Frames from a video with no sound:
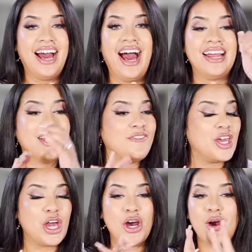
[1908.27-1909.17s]
I love
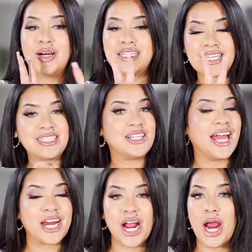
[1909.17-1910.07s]
you. I'll see you
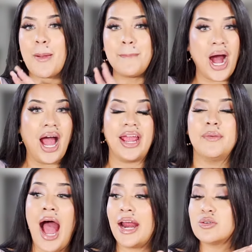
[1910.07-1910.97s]
later. Bye.
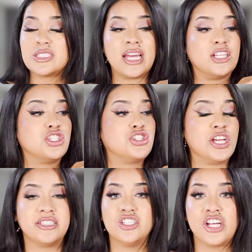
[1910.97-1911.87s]
I don't say
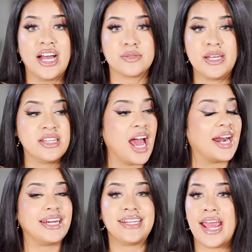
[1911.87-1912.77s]
shit to Jasmine. Not
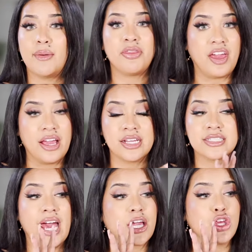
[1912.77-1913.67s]
a damn thing. Because,
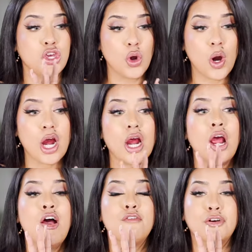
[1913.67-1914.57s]
like, your
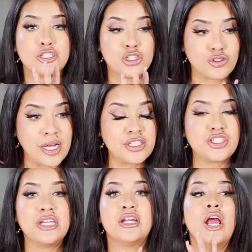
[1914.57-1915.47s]

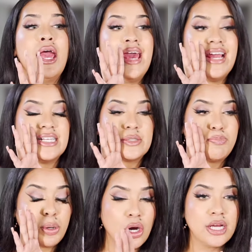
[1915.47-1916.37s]
frustration is
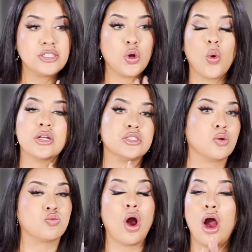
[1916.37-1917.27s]
put towards the
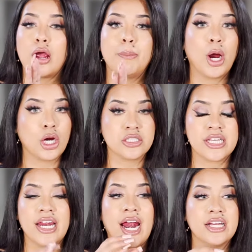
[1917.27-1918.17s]
wrong
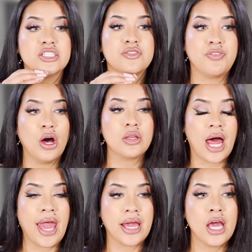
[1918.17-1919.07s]
person. And I just felt
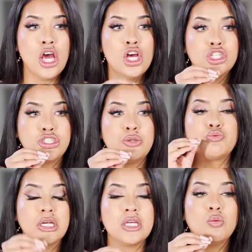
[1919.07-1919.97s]
like she
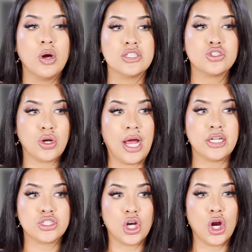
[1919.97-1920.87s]
really was trying
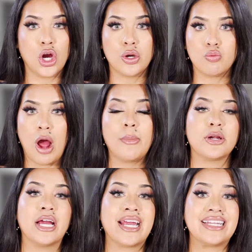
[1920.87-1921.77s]
to turn Robert
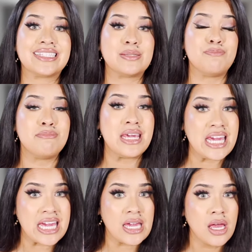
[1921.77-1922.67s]
against
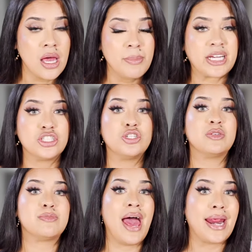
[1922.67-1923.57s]
me because she
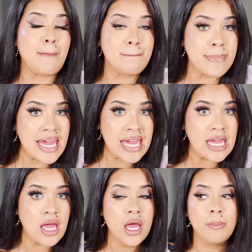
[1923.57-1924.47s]
was mad at
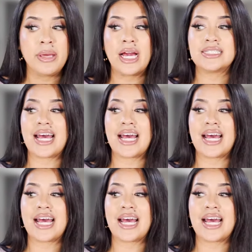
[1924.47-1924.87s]
me because